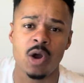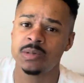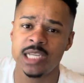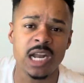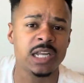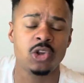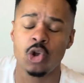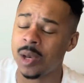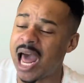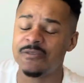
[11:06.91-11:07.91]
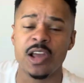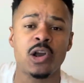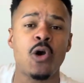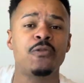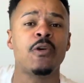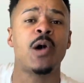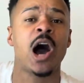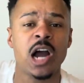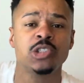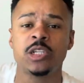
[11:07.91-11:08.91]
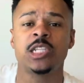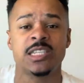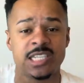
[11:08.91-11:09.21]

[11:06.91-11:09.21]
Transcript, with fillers: I'm telling you, your life can go from 100 to